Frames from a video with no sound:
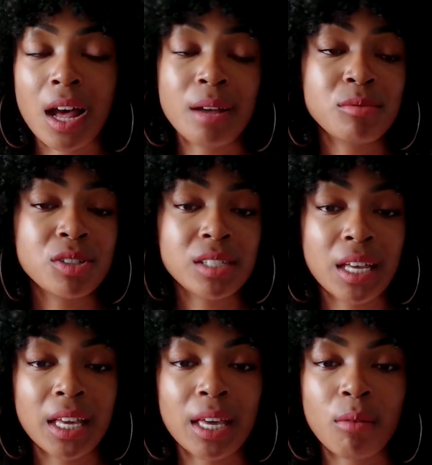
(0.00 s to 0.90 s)
I'm just
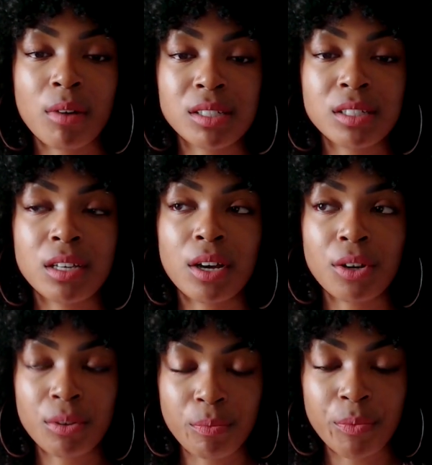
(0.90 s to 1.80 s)
saying it wasn't a
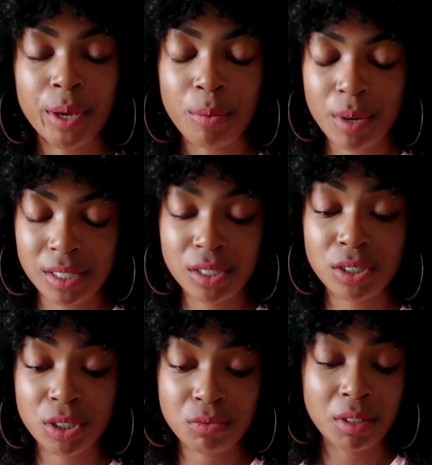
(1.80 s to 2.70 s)
It wasn't a
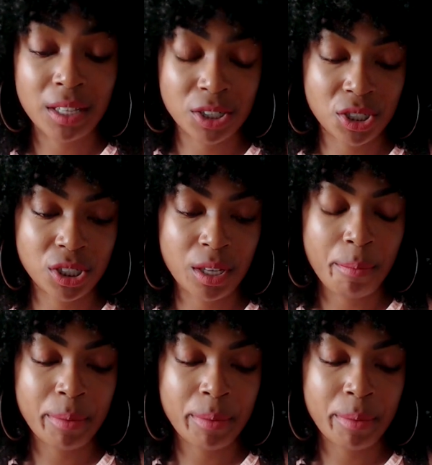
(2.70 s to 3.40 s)
good relationship,